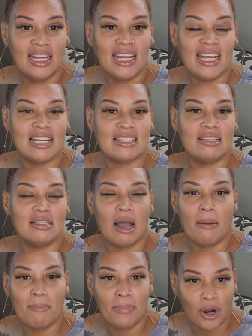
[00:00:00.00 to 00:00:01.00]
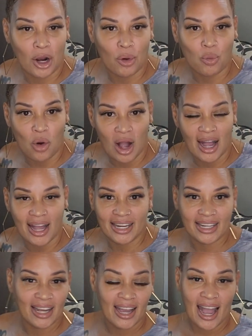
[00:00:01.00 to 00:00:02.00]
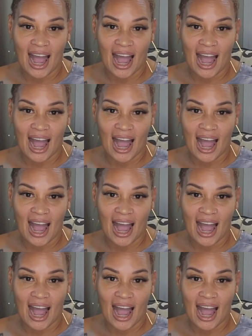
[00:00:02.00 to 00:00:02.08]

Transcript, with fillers: his number one.